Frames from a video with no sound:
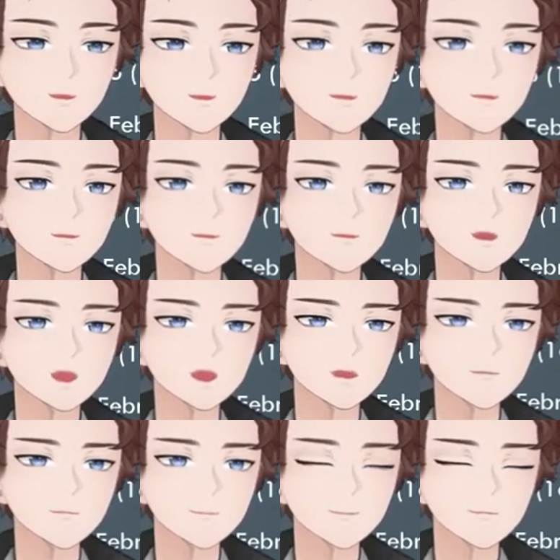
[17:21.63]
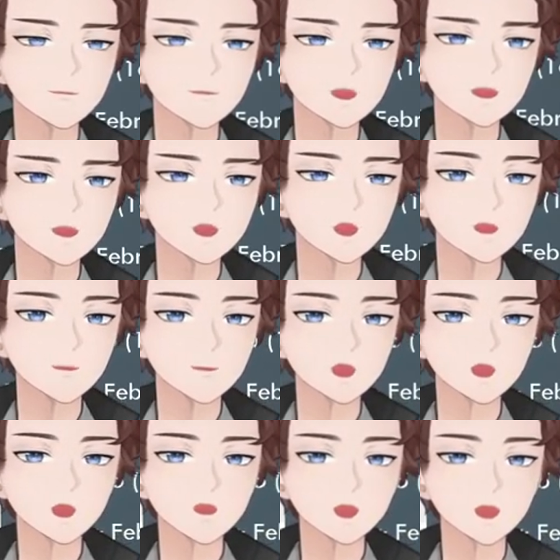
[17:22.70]
So, there we go. There's
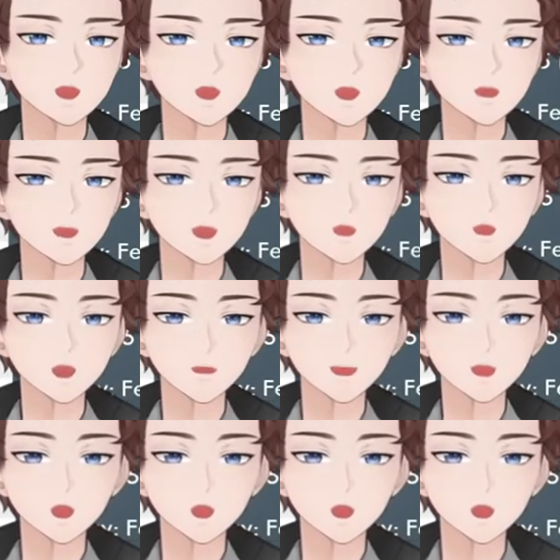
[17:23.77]
the new... Oh, wait, let me